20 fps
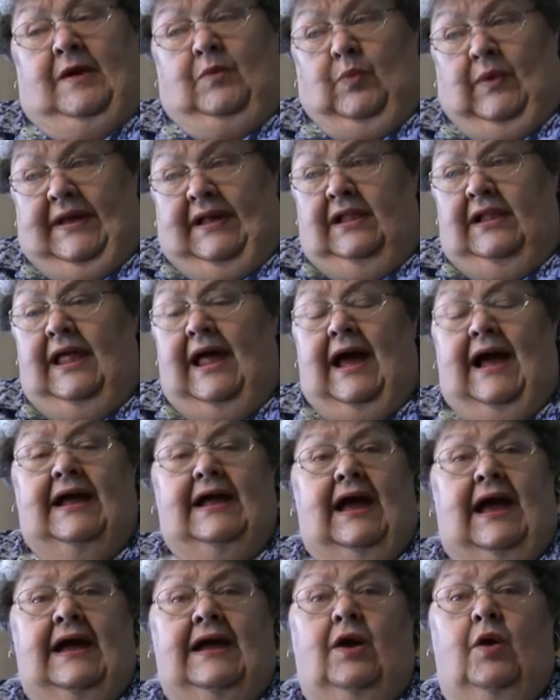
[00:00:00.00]
Well,
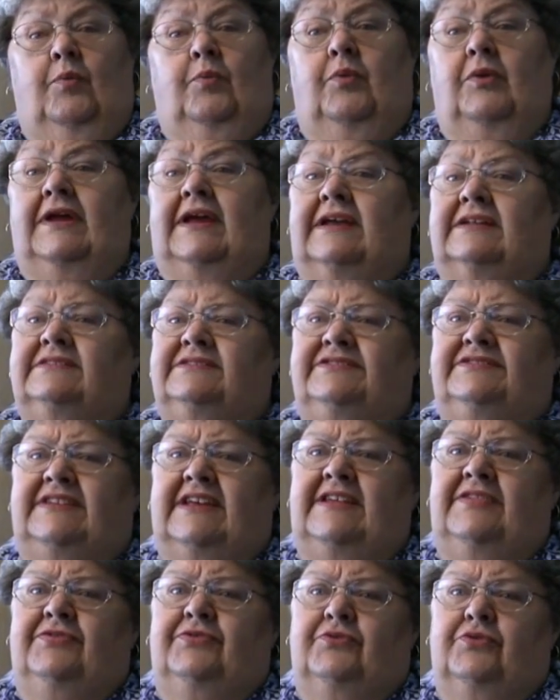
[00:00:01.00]
I hope we can
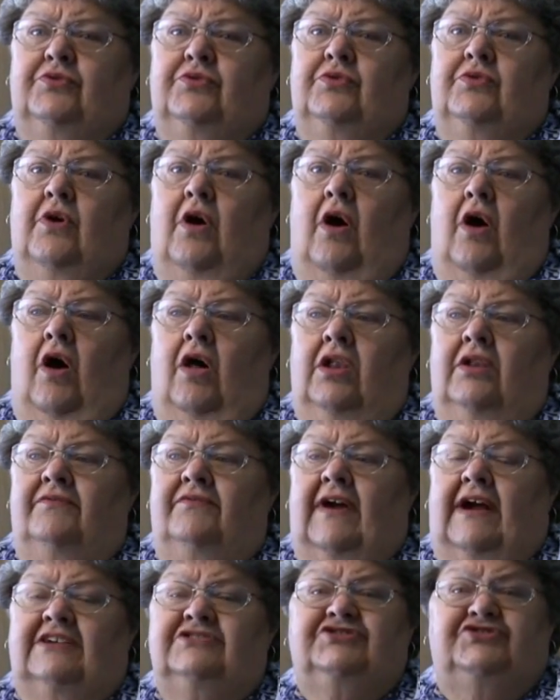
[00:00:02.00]
see through all
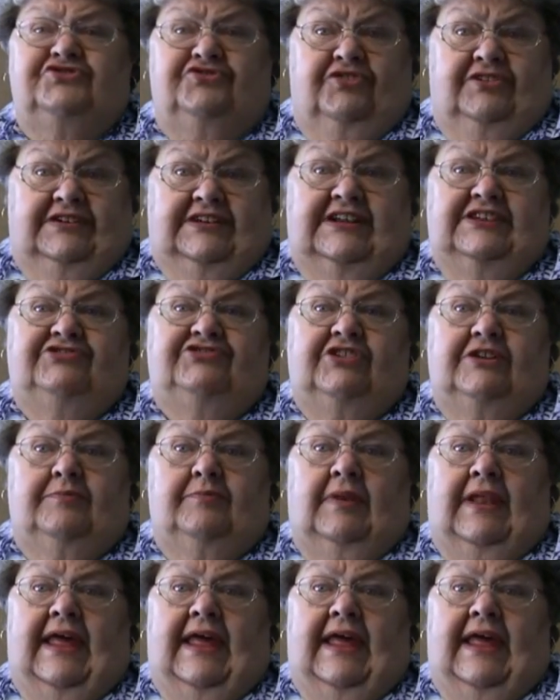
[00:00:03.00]
of our strategic